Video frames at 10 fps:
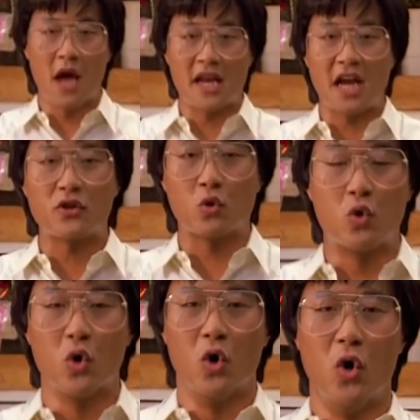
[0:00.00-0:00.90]
I got
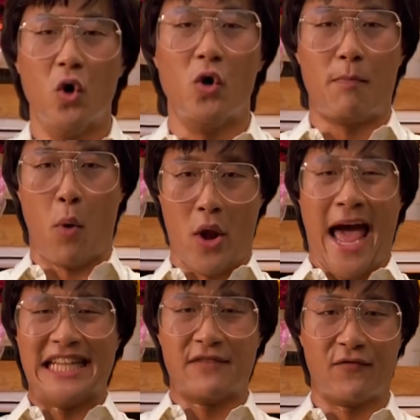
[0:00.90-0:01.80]
good
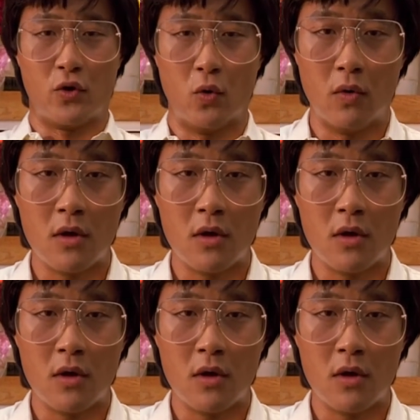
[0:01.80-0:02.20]
price for you.